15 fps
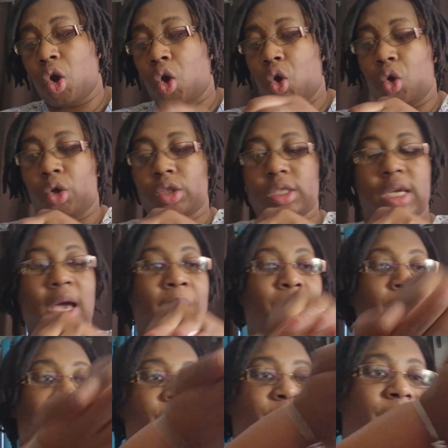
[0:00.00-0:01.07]
on top
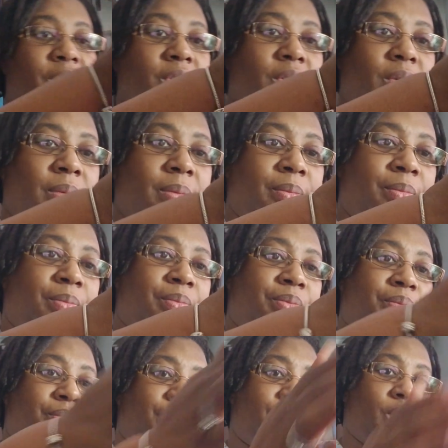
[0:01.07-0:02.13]
of
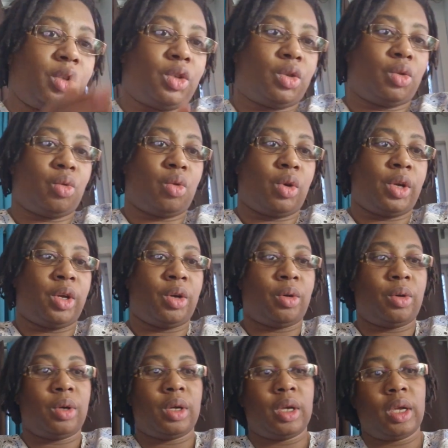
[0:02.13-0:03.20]
the
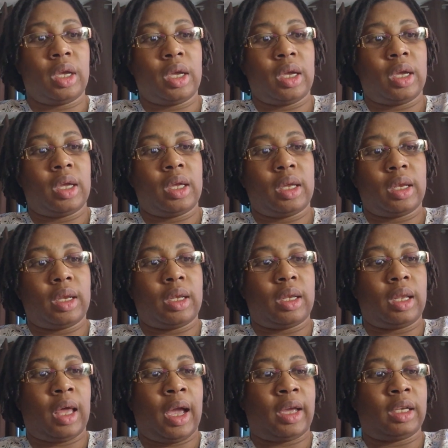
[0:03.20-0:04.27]
soil,
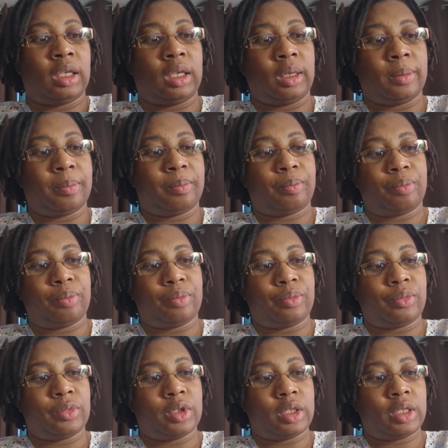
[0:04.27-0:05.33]
lightly
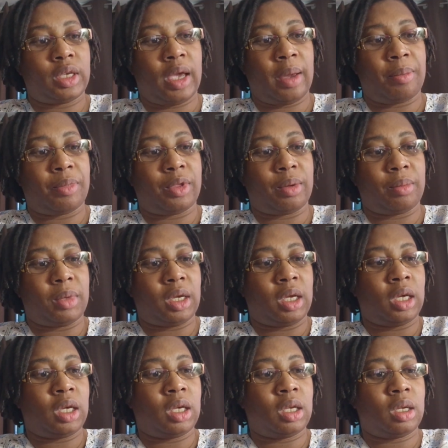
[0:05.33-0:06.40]
tap them
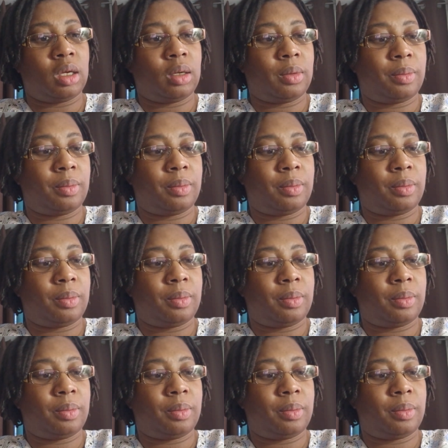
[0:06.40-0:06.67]
in,